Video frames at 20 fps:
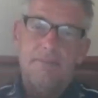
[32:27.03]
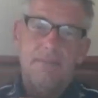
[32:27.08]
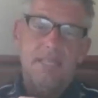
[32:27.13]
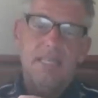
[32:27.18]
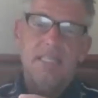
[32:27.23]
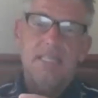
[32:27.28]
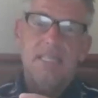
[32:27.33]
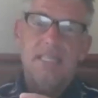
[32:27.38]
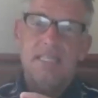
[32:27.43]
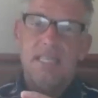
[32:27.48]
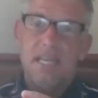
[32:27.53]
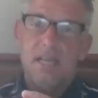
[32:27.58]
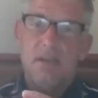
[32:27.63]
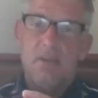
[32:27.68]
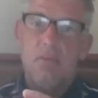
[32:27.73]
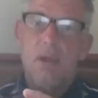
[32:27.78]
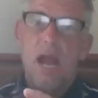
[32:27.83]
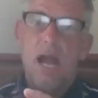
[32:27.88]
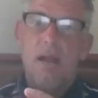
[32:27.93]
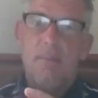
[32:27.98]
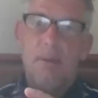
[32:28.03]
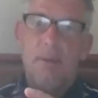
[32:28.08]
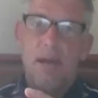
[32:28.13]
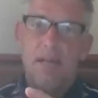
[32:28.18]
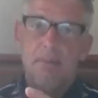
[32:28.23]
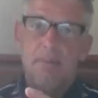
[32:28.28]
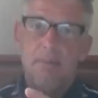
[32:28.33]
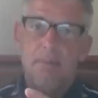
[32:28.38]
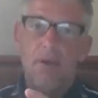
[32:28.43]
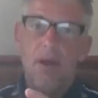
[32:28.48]
get this at a rock
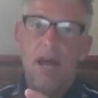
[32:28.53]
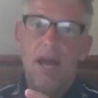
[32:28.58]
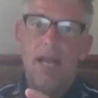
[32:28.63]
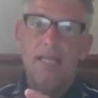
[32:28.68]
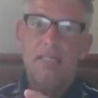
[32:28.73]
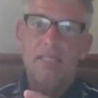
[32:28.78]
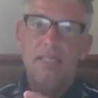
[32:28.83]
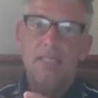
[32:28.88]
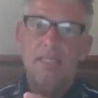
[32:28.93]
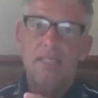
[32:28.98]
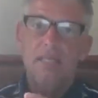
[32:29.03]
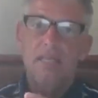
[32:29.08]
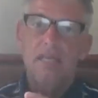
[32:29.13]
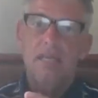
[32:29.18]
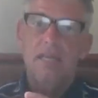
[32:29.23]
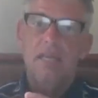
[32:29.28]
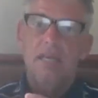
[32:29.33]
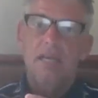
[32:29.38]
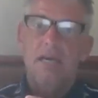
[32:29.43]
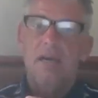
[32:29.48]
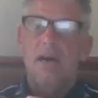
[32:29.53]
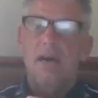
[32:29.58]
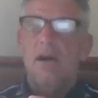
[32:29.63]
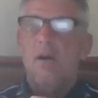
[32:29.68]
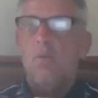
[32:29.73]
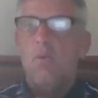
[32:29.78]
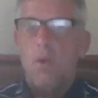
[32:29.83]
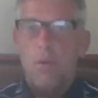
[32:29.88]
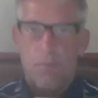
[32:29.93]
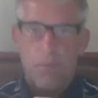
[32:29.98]
bottom price,
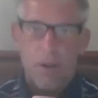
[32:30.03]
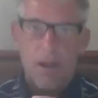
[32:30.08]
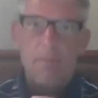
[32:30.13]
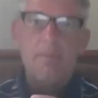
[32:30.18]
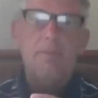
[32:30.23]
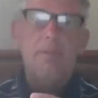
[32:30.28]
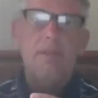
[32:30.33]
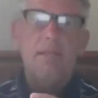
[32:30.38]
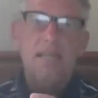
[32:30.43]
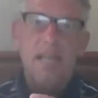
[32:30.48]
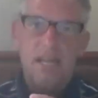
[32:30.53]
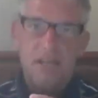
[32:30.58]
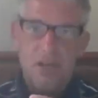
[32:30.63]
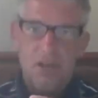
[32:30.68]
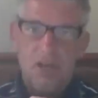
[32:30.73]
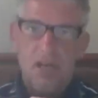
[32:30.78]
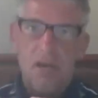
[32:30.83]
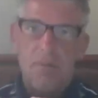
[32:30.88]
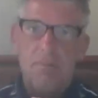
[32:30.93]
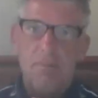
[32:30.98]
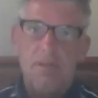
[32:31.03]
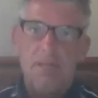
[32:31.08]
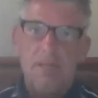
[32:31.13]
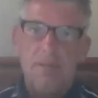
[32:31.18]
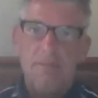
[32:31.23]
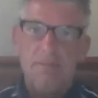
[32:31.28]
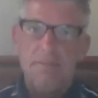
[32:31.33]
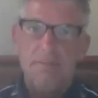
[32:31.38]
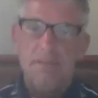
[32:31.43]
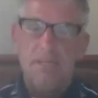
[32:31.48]
we're probably not your company
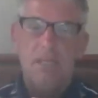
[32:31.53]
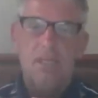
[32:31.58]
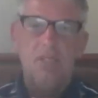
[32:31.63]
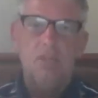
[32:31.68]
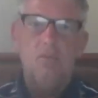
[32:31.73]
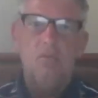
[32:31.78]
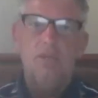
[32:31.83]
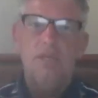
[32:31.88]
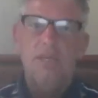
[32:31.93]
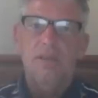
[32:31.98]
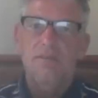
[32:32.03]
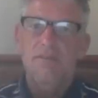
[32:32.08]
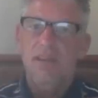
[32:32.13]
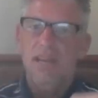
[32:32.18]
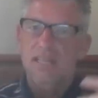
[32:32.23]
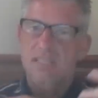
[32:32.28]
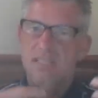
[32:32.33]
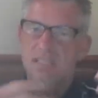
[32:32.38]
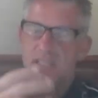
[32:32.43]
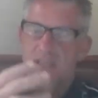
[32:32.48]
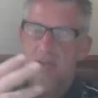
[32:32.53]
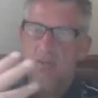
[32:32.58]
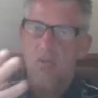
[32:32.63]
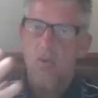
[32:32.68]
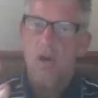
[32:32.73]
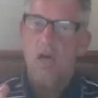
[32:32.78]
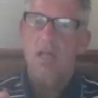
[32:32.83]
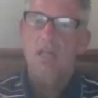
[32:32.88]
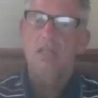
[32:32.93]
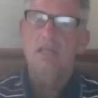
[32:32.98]
because we invest in
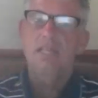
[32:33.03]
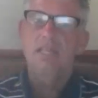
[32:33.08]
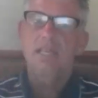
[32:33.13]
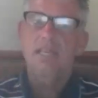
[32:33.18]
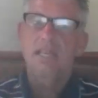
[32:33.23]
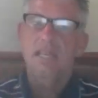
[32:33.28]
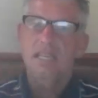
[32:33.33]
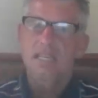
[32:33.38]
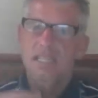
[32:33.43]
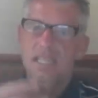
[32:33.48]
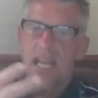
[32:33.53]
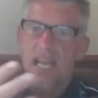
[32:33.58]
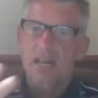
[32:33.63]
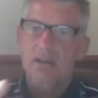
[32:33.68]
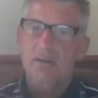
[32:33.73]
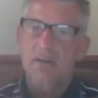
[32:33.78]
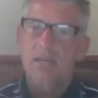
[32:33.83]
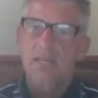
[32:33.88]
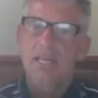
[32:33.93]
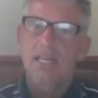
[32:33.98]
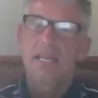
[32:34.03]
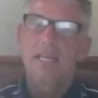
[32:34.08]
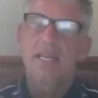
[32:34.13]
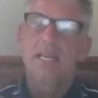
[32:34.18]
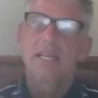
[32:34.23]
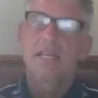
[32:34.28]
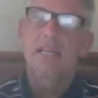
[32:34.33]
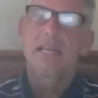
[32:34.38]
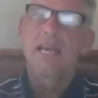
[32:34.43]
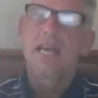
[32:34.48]
quality and integrity
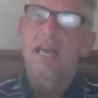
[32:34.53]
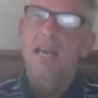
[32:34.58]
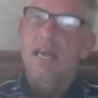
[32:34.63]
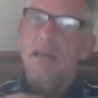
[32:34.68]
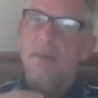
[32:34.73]
and